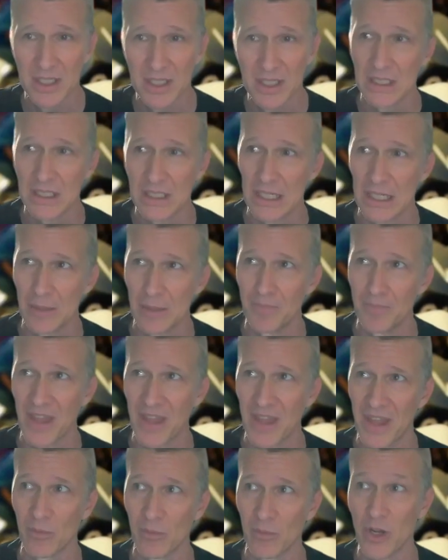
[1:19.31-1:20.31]

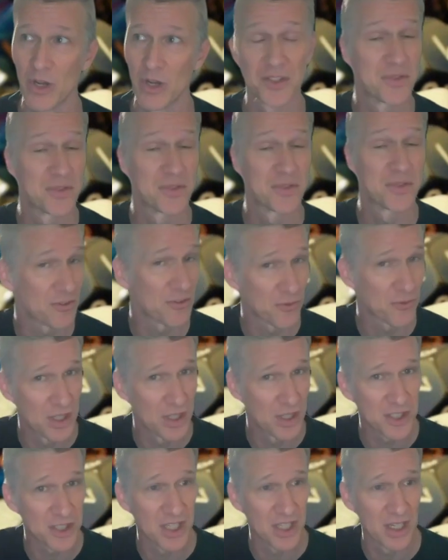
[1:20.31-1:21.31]
And we also
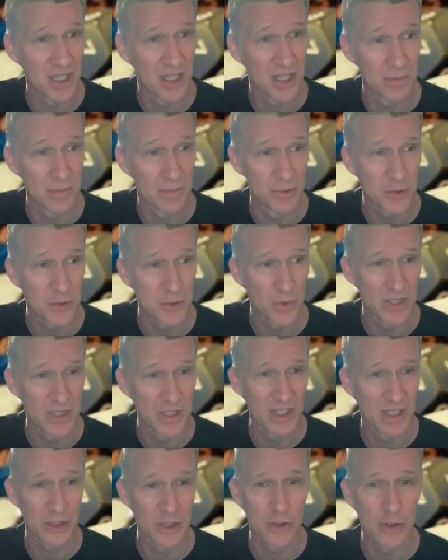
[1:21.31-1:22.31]
differentiated between
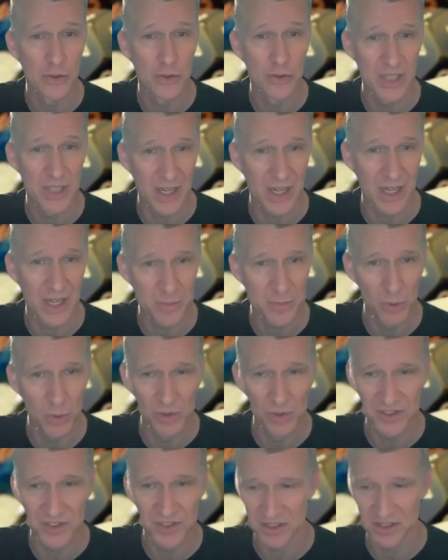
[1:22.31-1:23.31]
a true dice pool
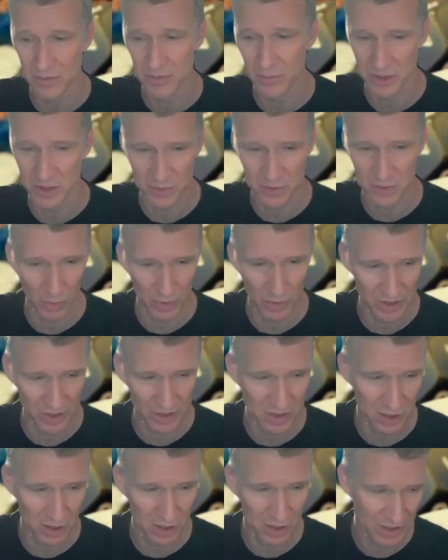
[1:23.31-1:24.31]
system, which is what we're going to
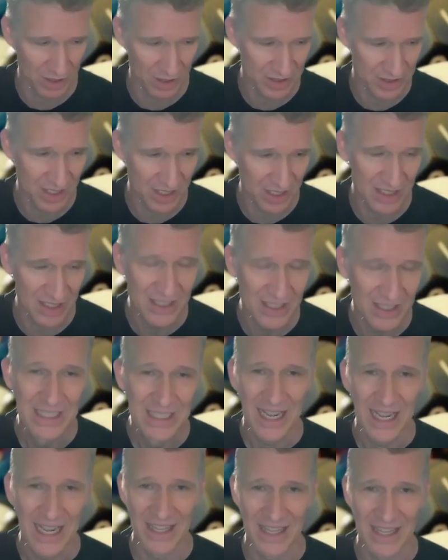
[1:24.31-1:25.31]
talk about today,
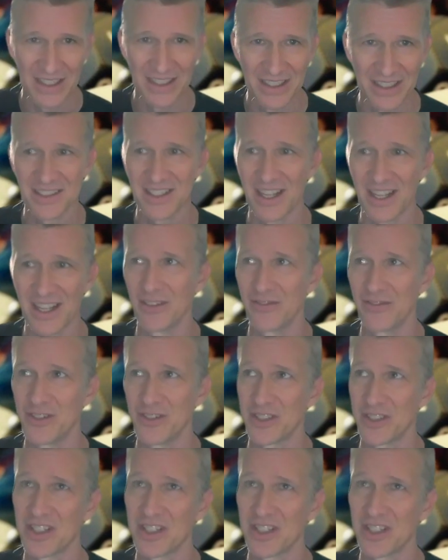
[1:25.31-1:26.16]
and instead of just